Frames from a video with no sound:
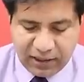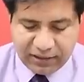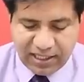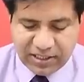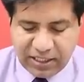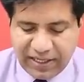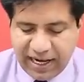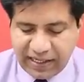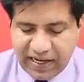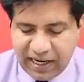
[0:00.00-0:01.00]
thus
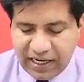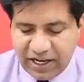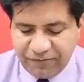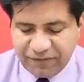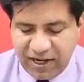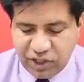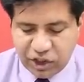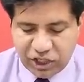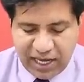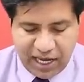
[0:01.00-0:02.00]
creating a different
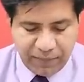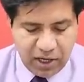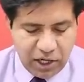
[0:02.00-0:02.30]
shape